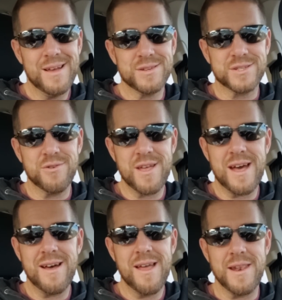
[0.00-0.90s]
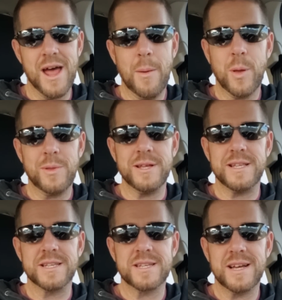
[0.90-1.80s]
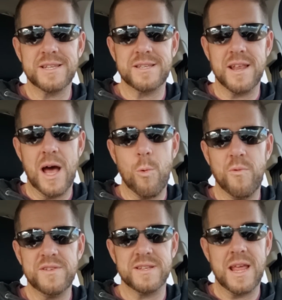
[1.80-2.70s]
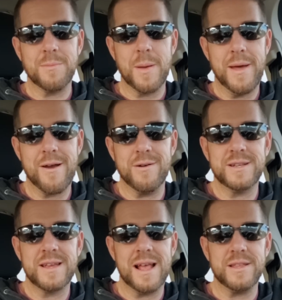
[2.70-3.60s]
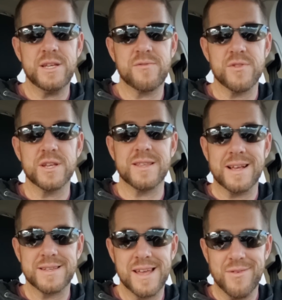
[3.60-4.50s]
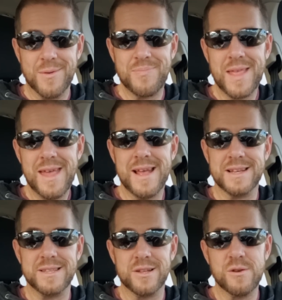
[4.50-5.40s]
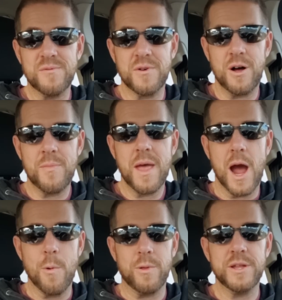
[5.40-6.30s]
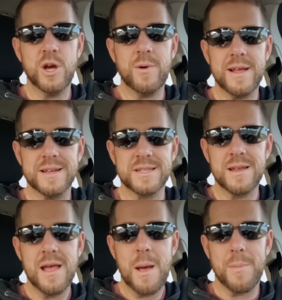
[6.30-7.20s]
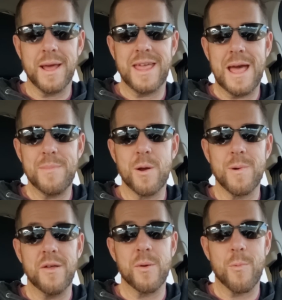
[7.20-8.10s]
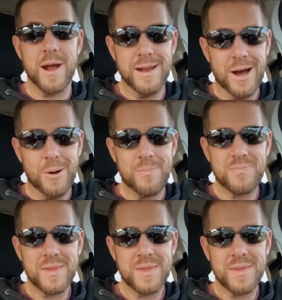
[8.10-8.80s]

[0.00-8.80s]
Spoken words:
So yeah, now I'm completely disgusted at not visiting my parents, at least for this Thanksgiving. It's not their fault, I really know it isn't, but I can't be around them right now.